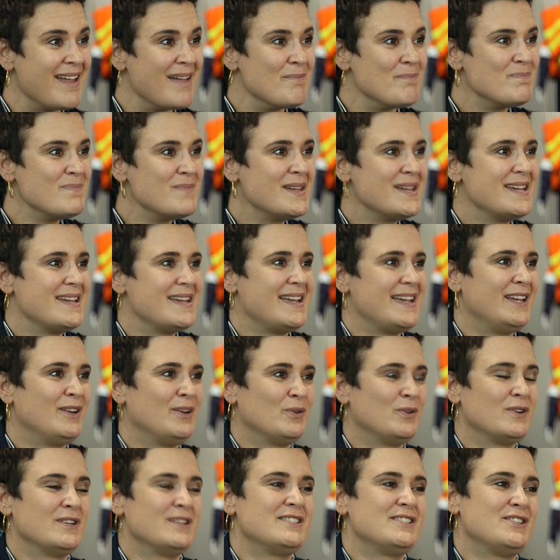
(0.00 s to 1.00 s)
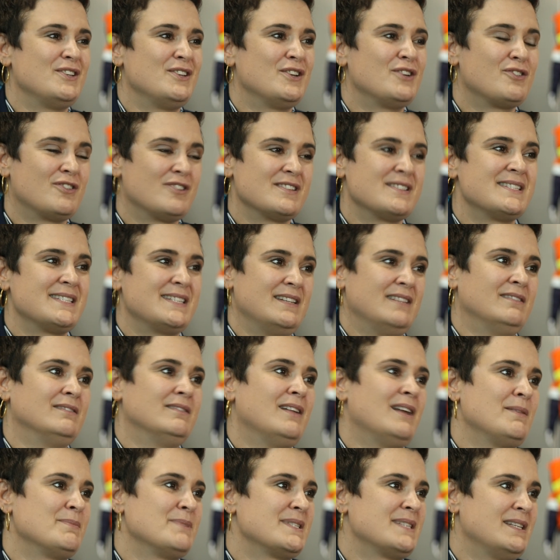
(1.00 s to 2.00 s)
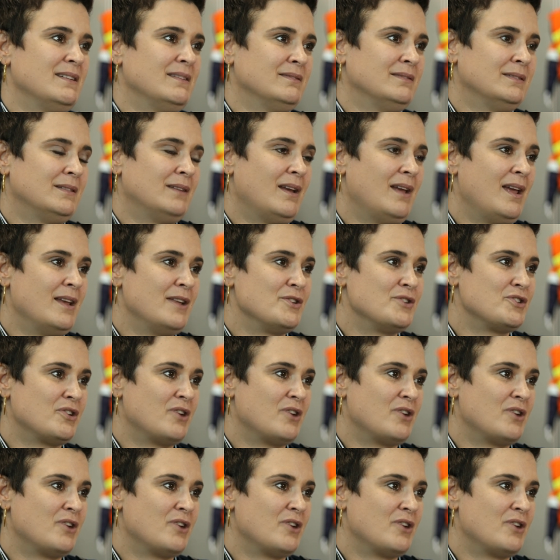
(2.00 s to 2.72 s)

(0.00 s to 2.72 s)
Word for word: them in order to cross-skill, upskill and, and